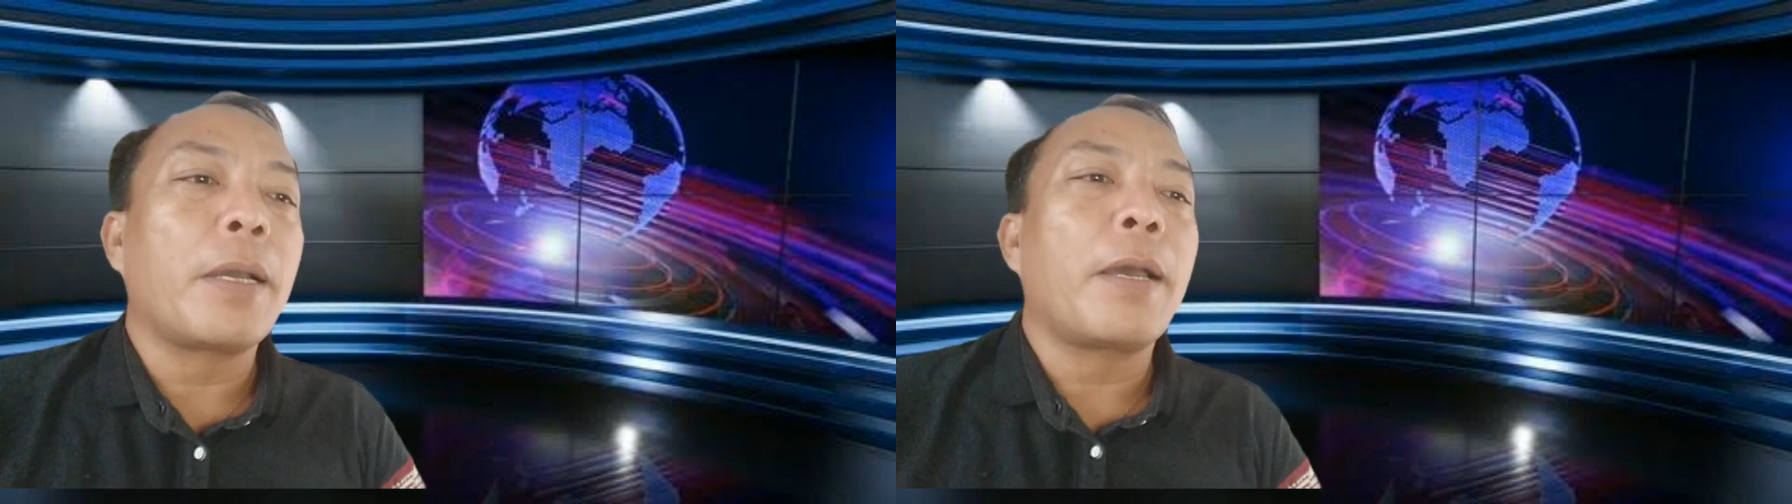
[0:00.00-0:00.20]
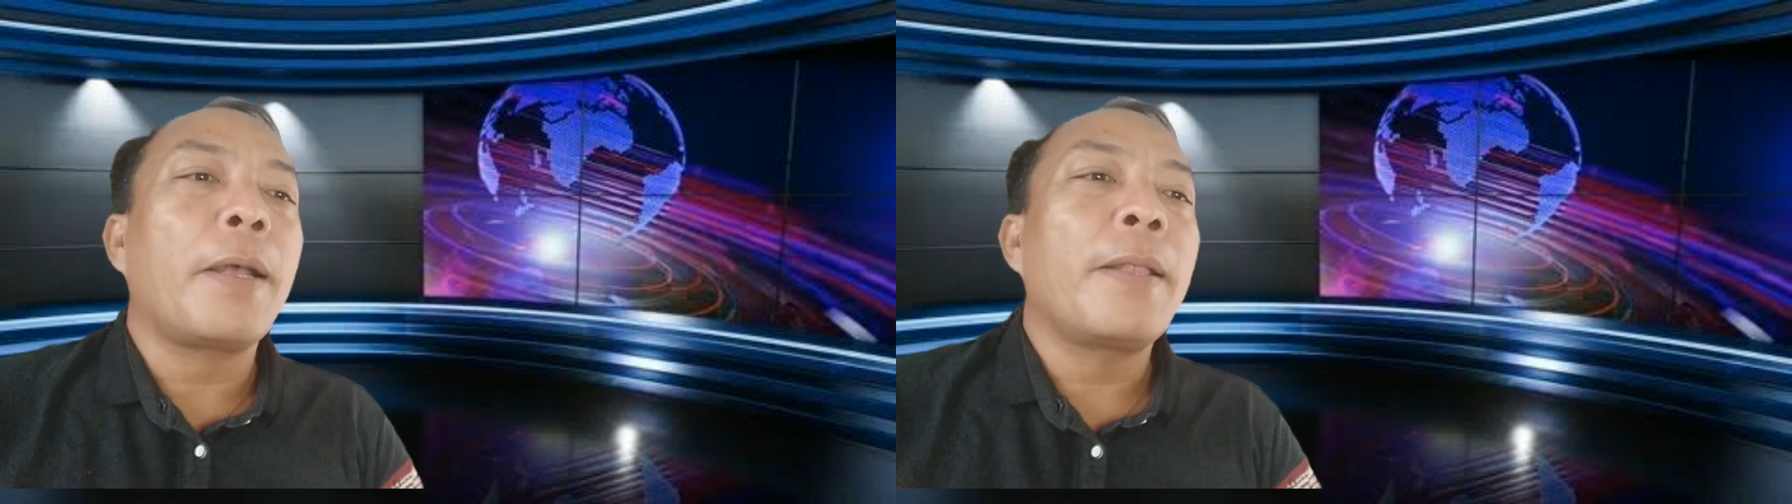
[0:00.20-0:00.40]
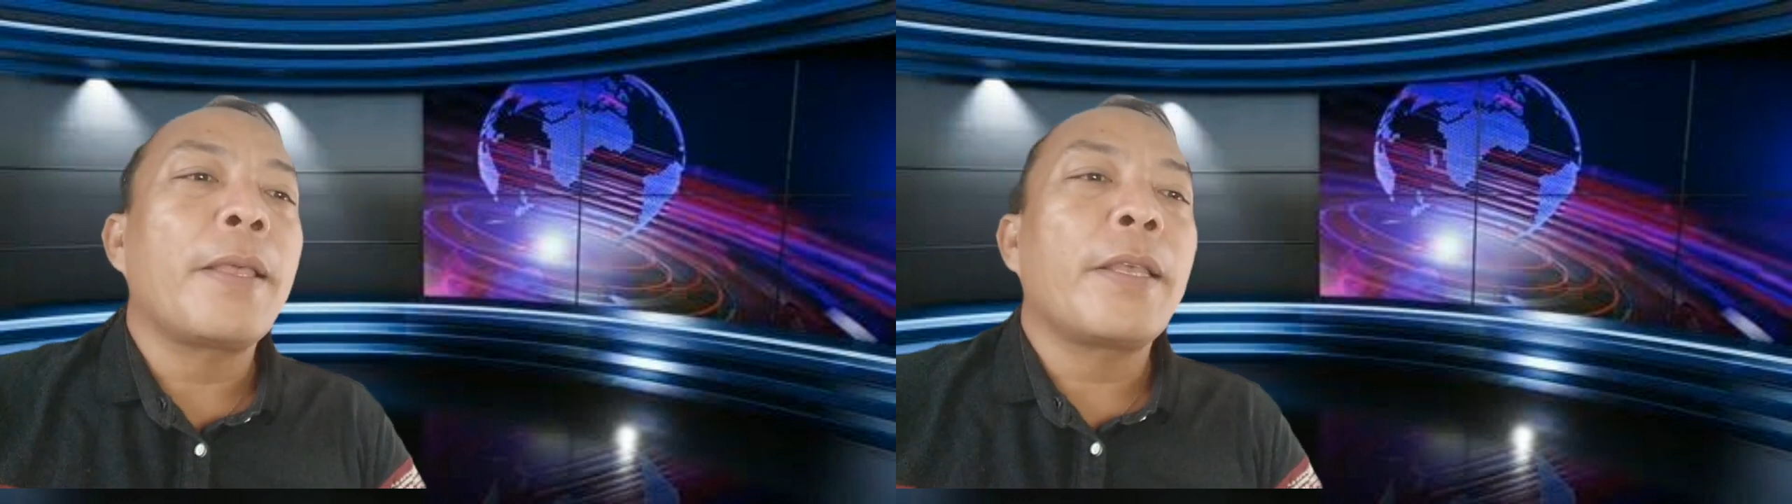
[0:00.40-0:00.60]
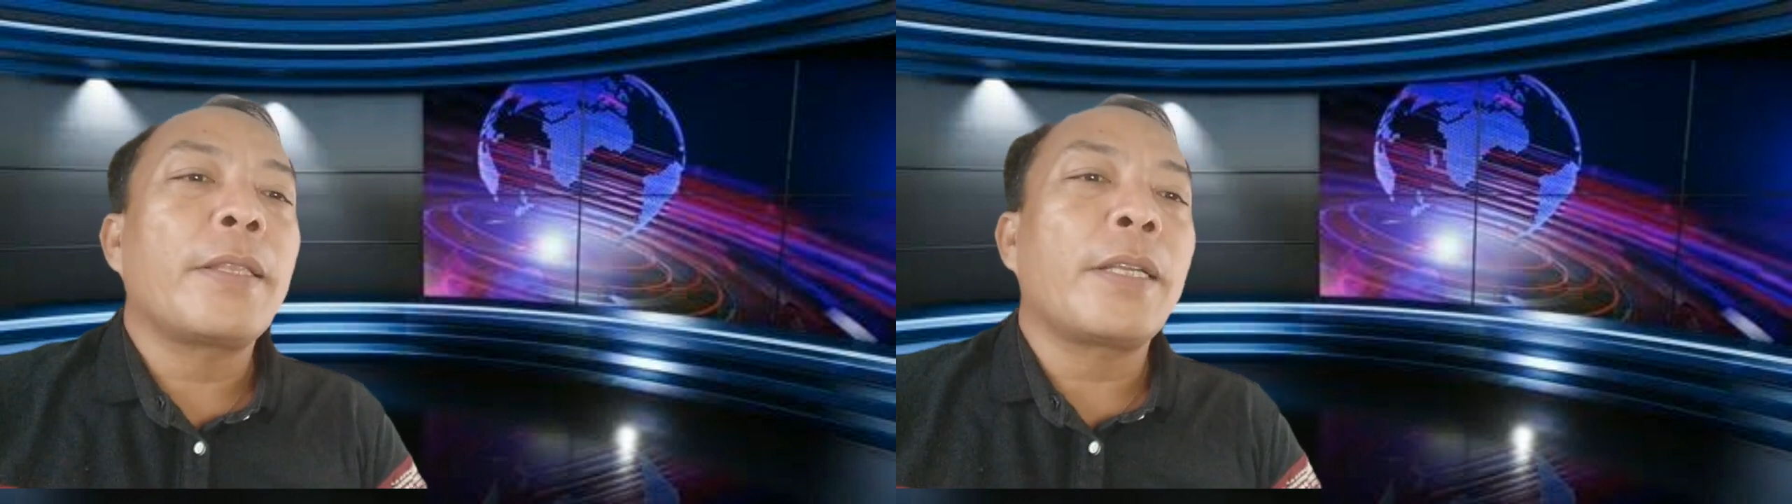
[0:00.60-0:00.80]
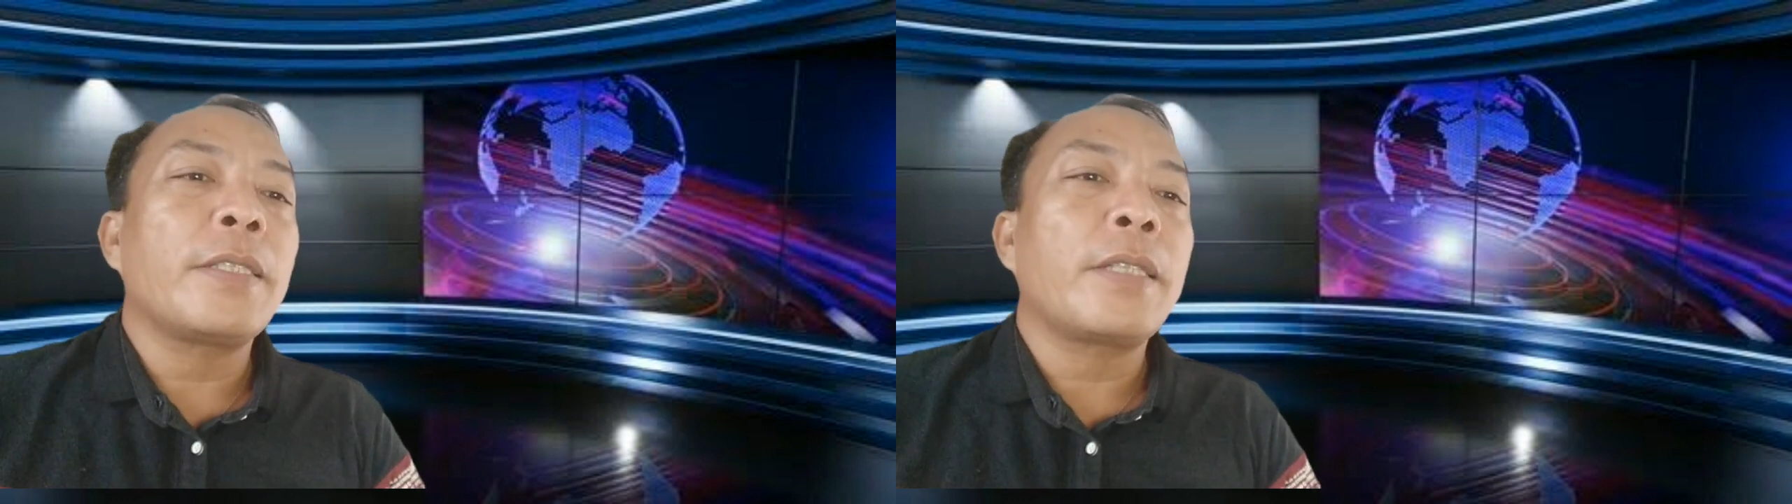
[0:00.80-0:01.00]
mga
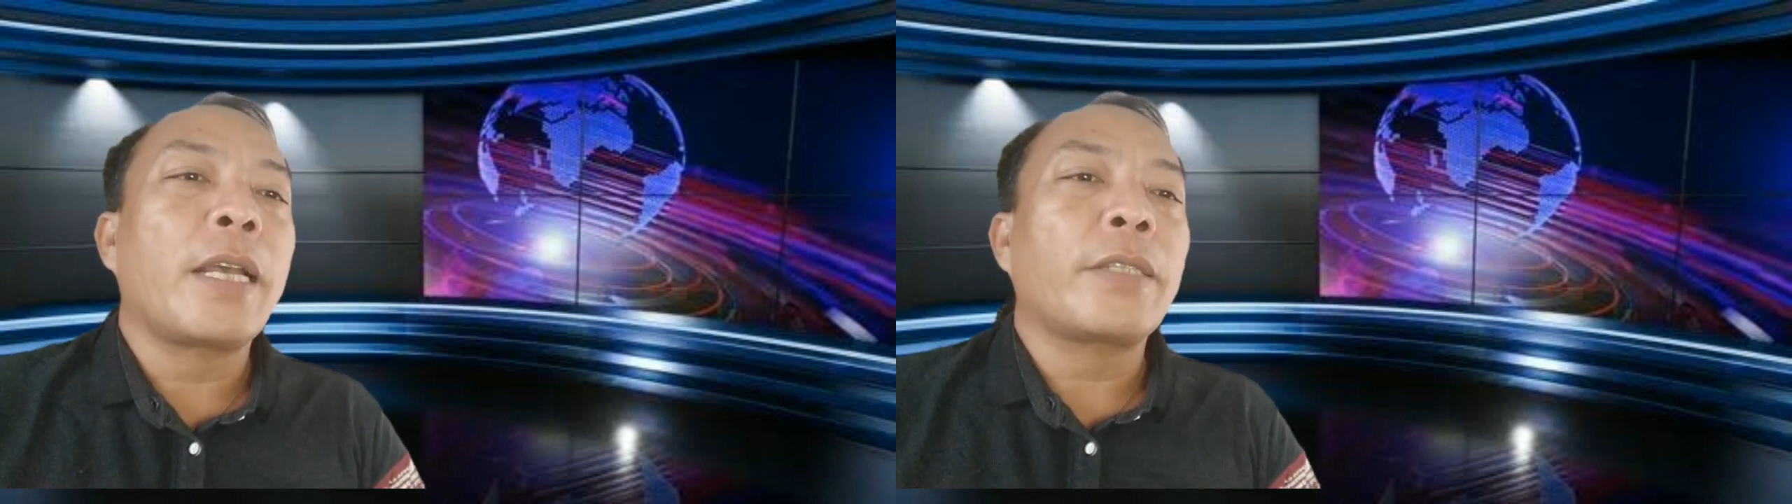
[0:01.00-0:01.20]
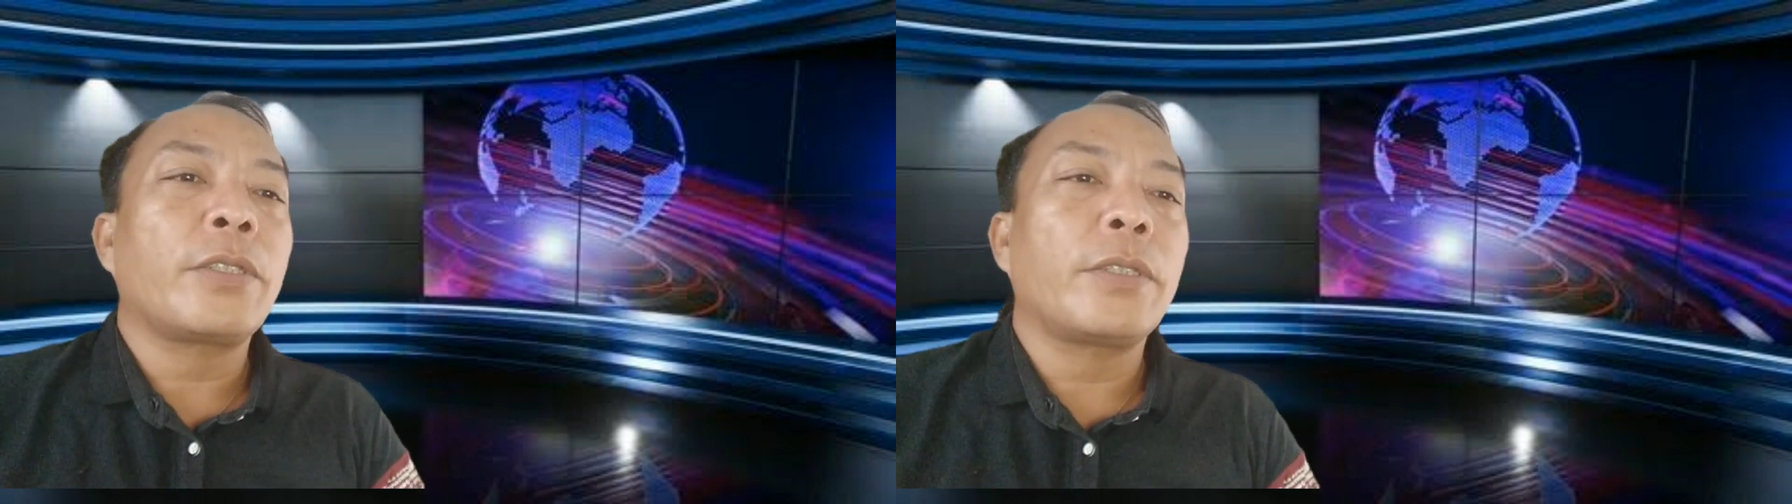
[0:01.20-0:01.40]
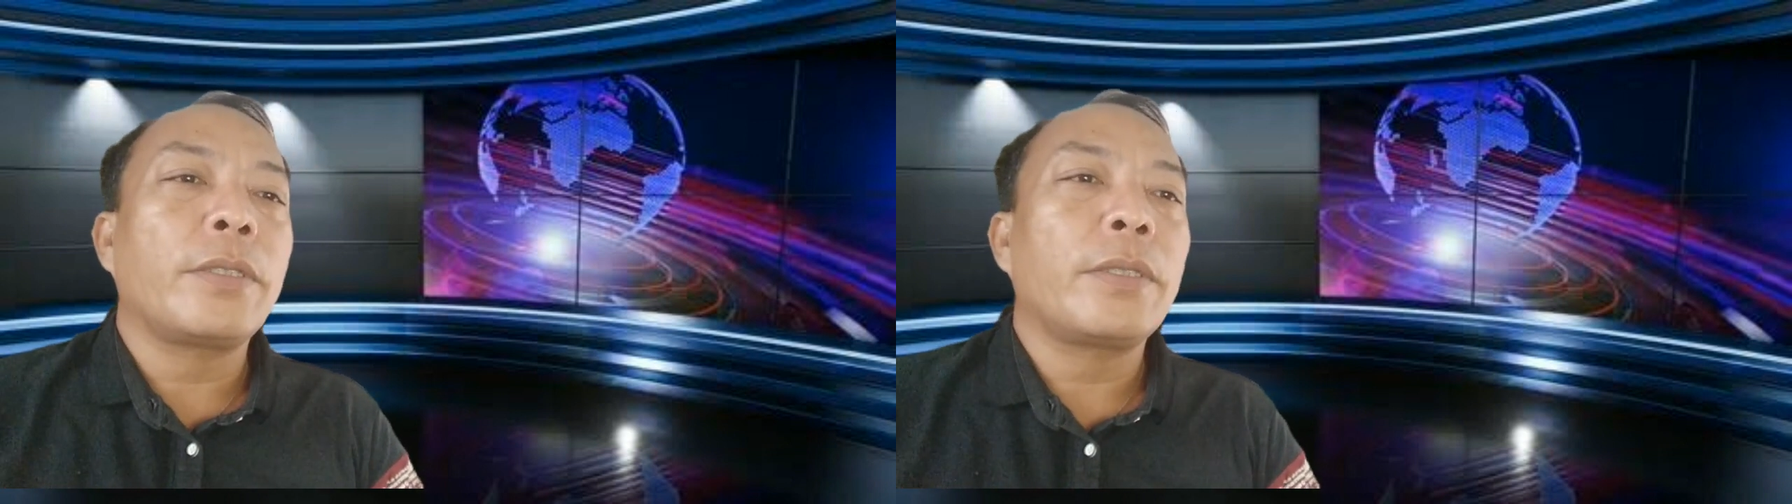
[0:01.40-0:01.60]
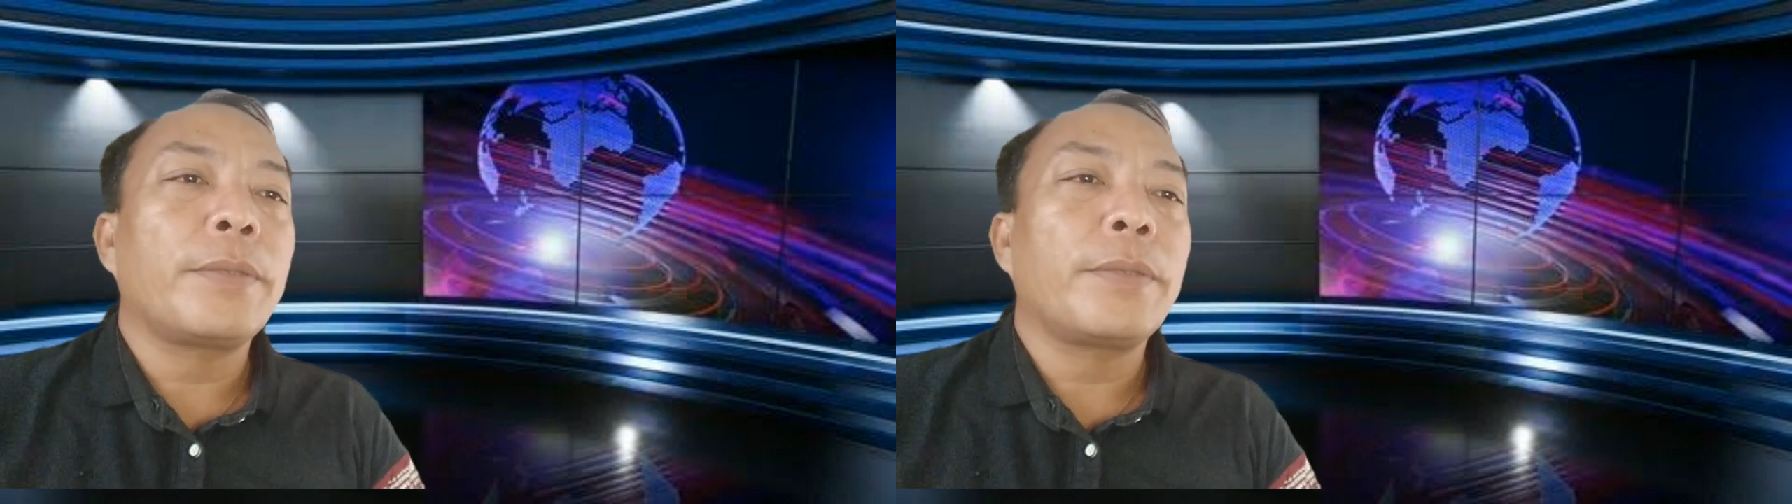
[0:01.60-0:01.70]
transactions.